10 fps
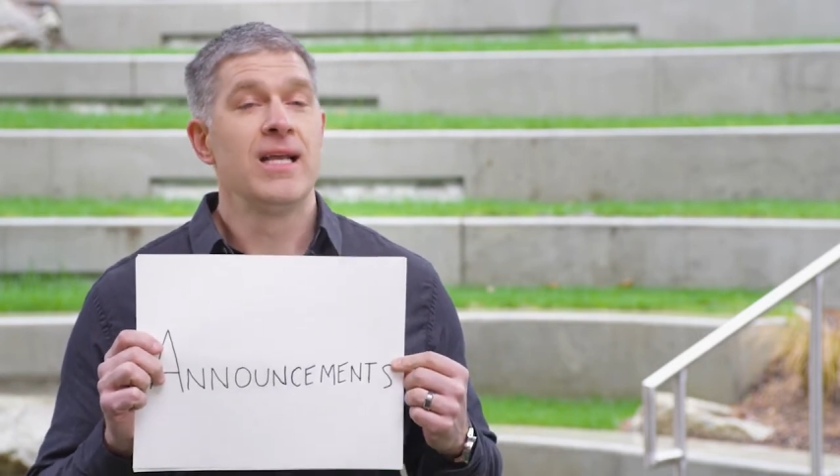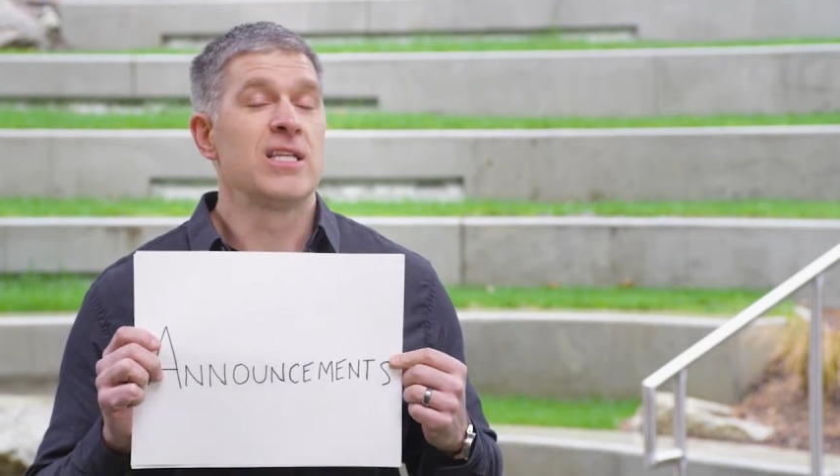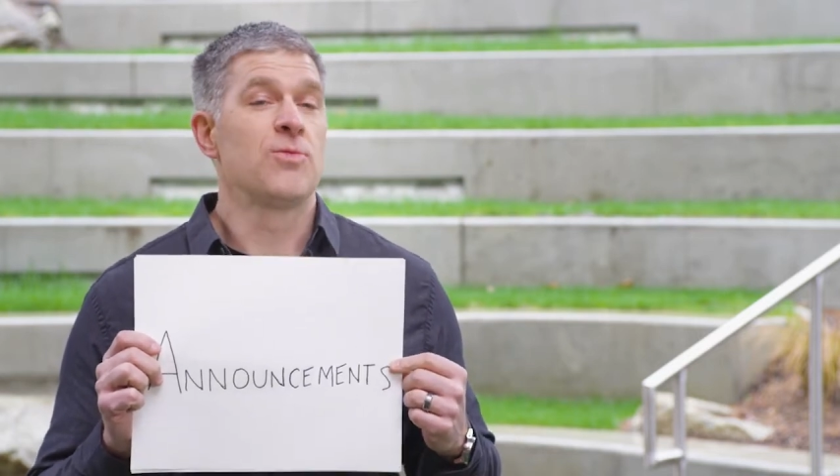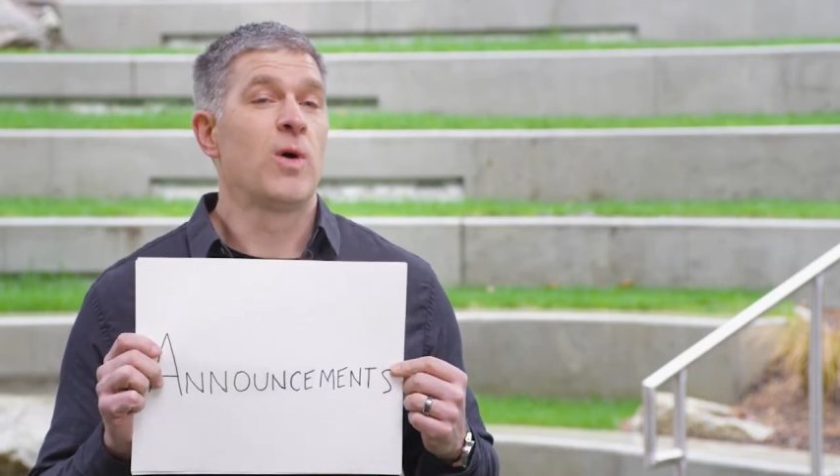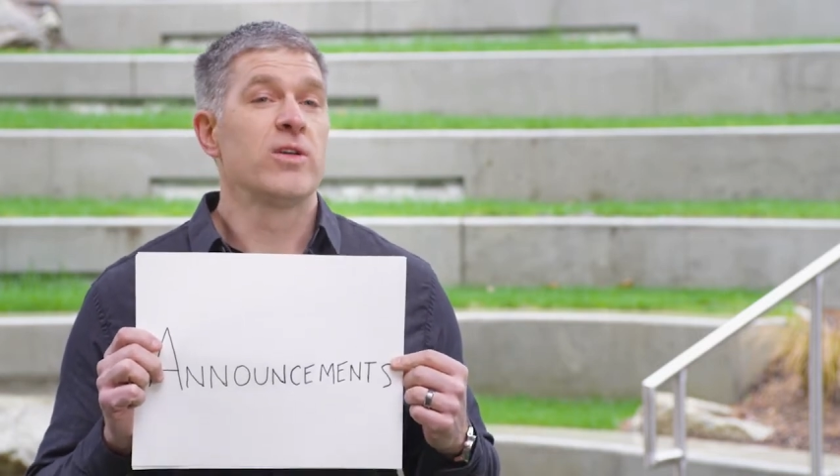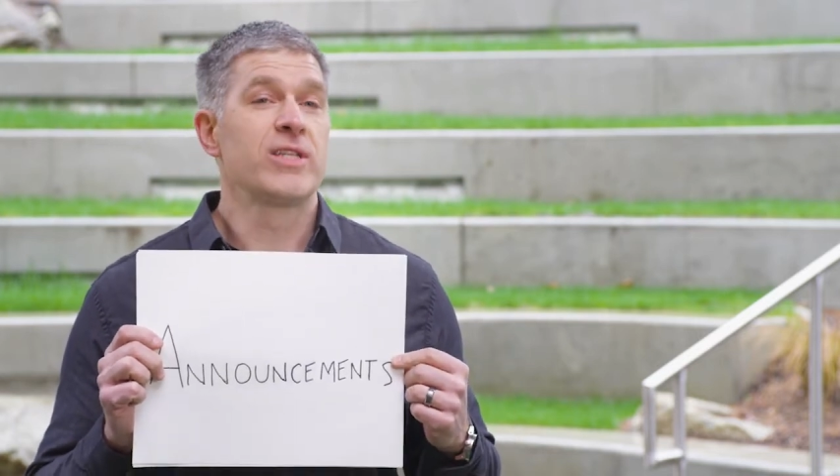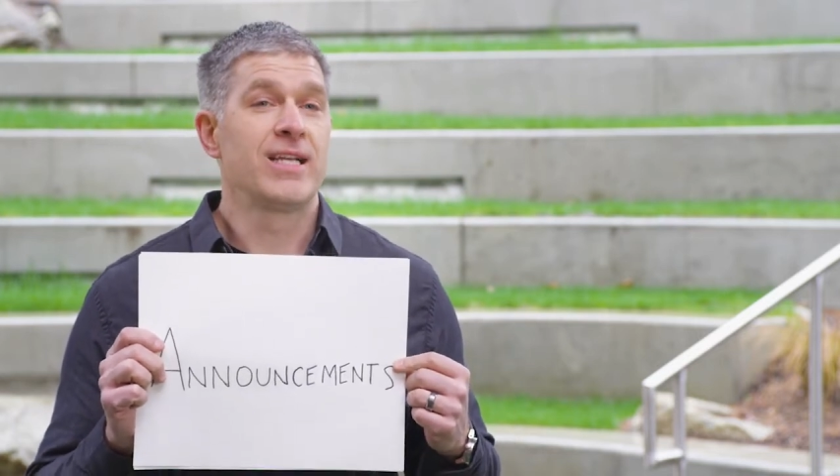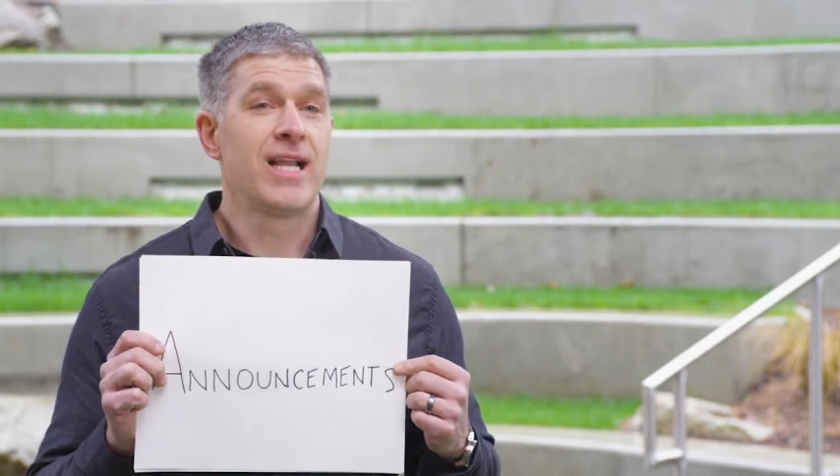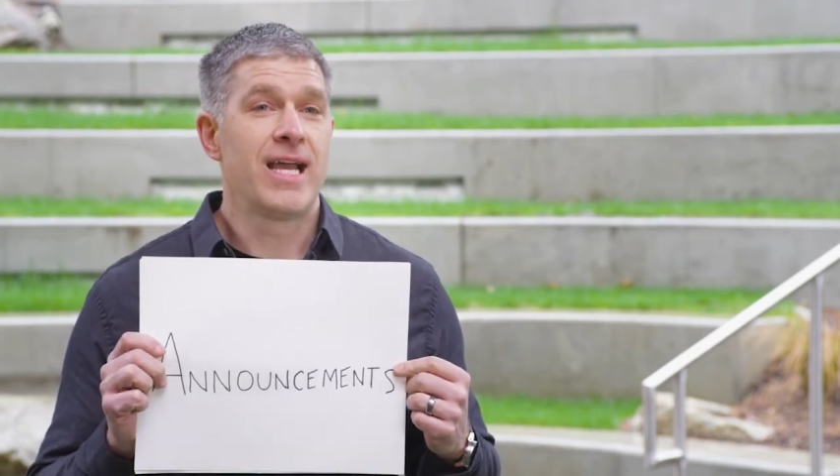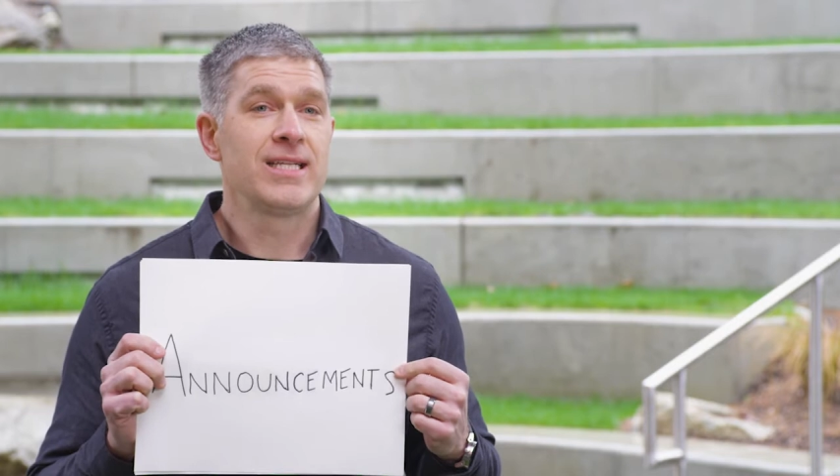as well as
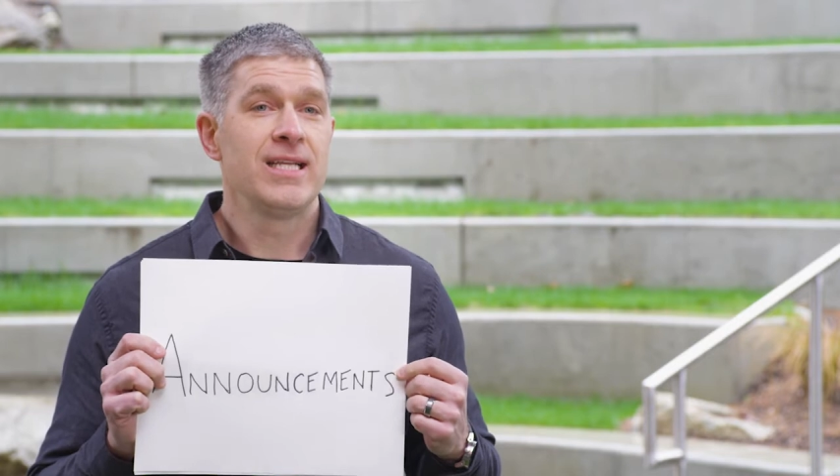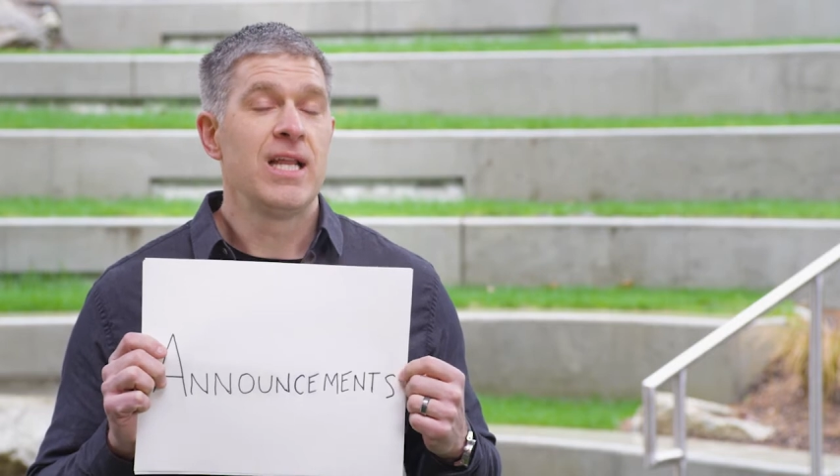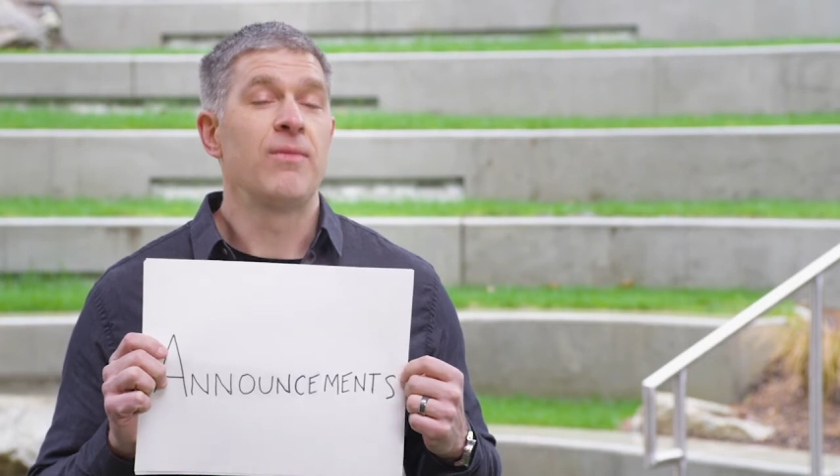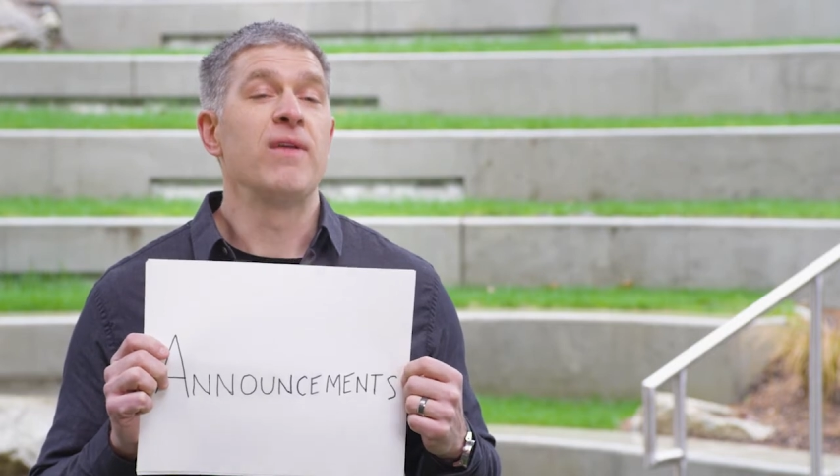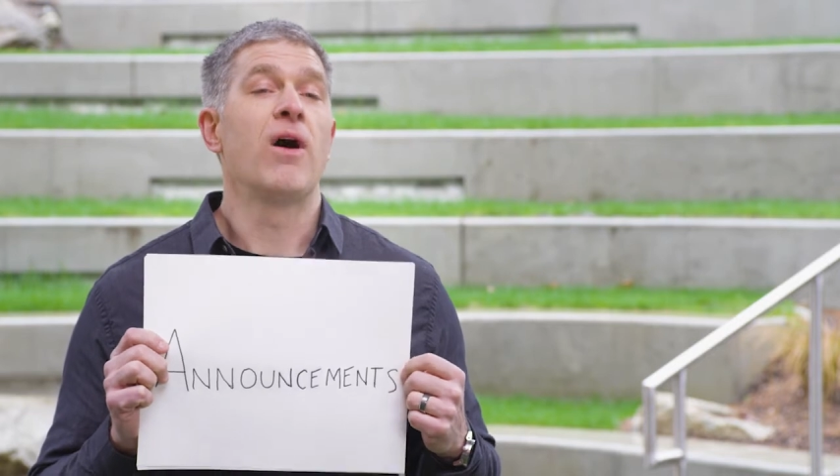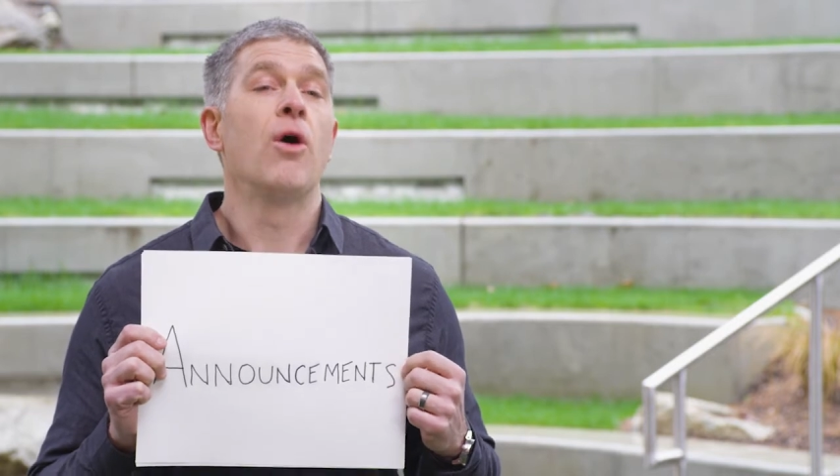Ignite, and we've